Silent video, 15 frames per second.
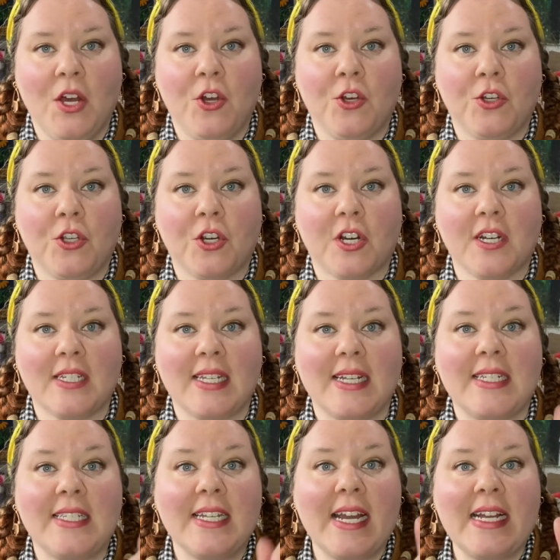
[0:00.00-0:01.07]
you're going to say
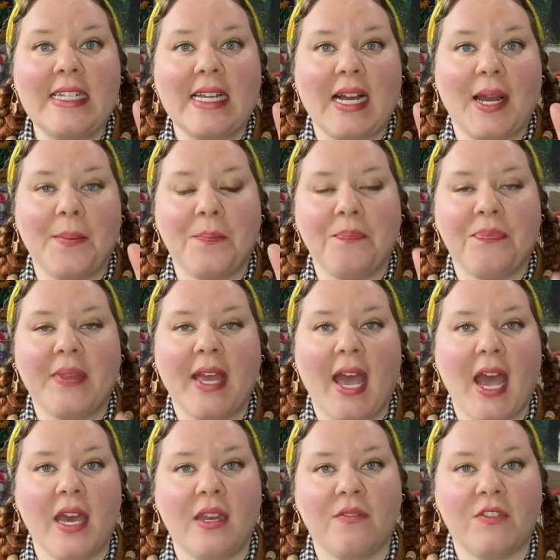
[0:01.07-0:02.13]
daytime.
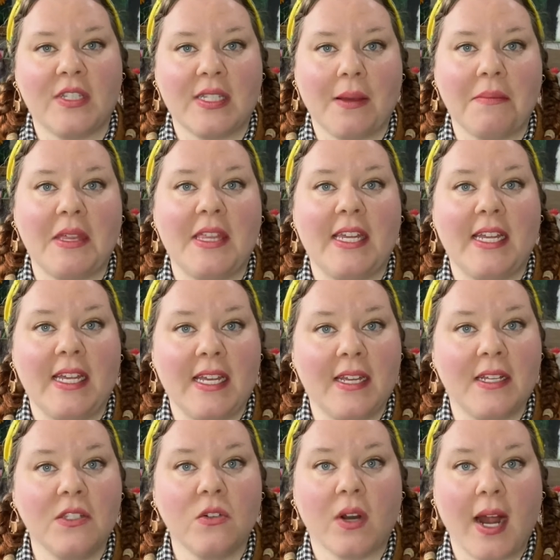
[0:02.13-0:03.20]
And if it's something that
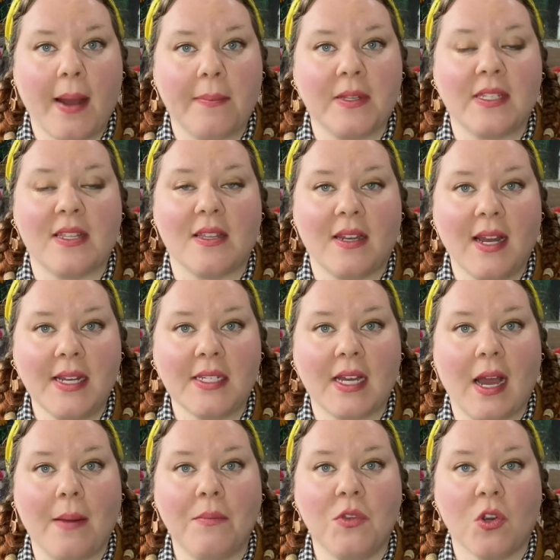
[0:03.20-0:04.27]
is or happens in the
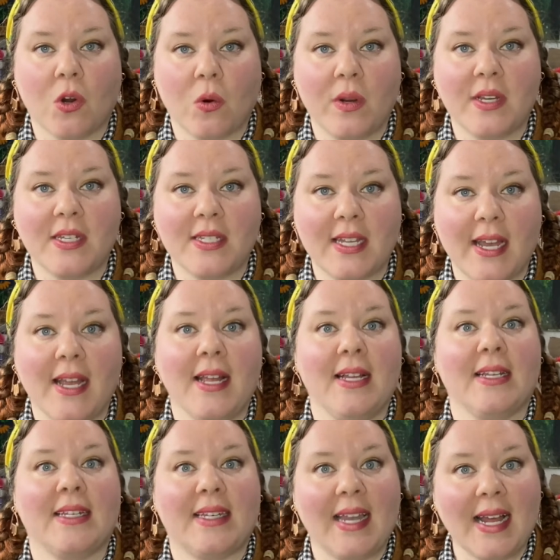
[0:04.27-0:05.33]
nighttime, you're going to say
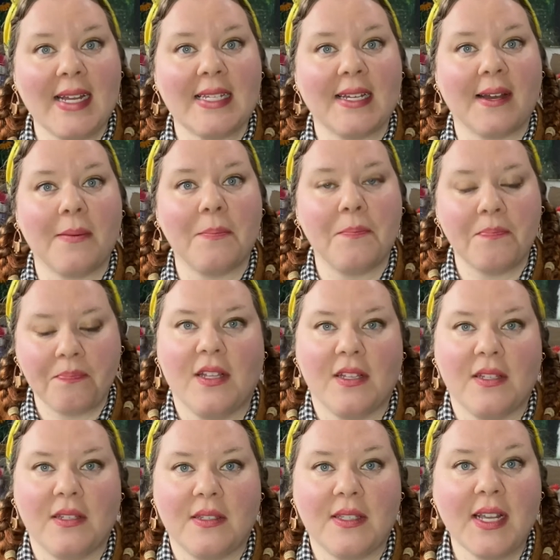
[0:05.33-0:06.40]
nighttime.
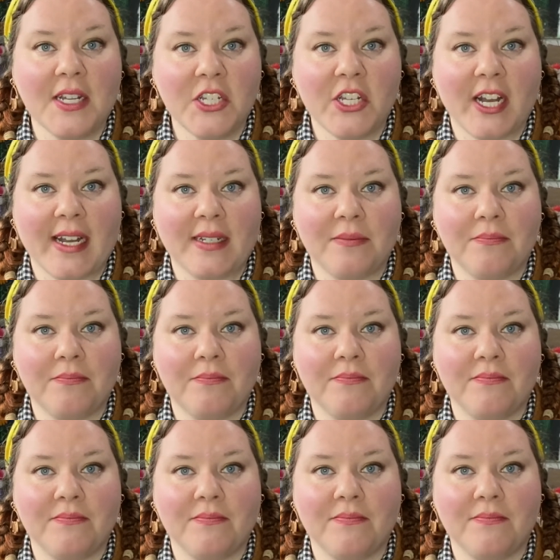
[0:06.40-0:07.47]
Sunshine,
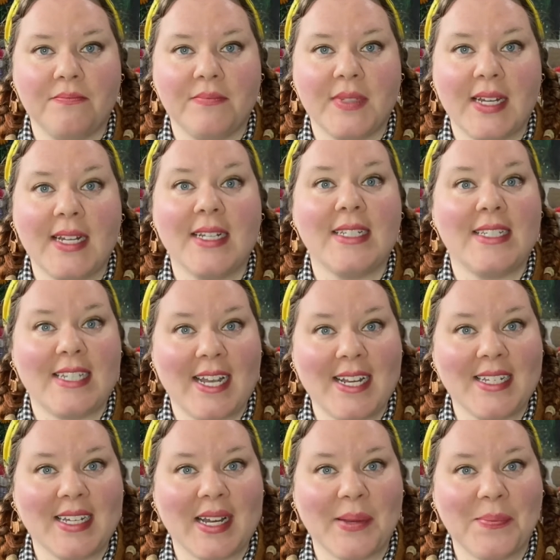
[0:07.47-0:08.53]

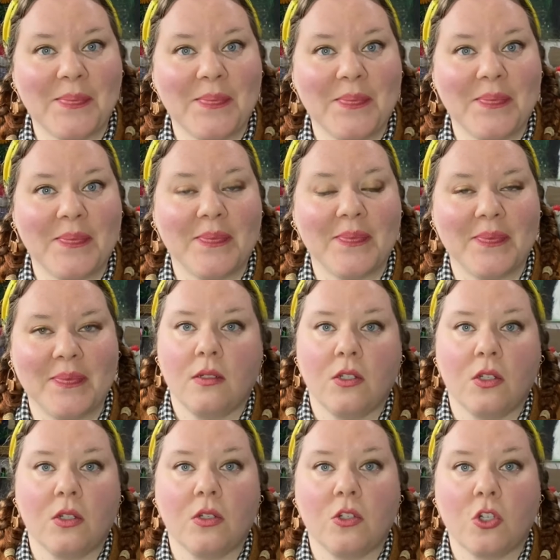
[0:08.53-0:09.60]
daytime.
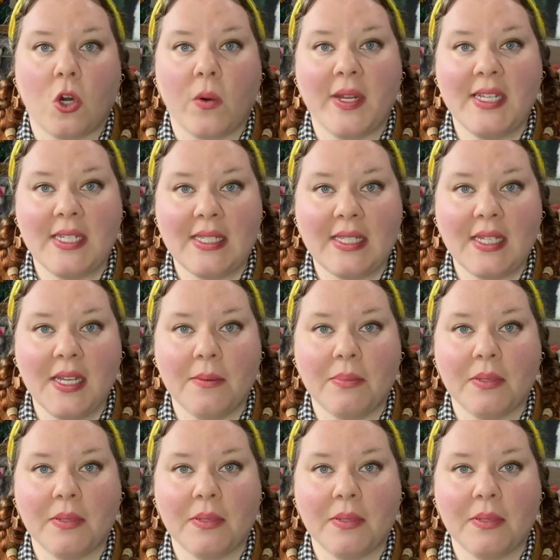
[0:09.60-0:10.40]
Going to sleep,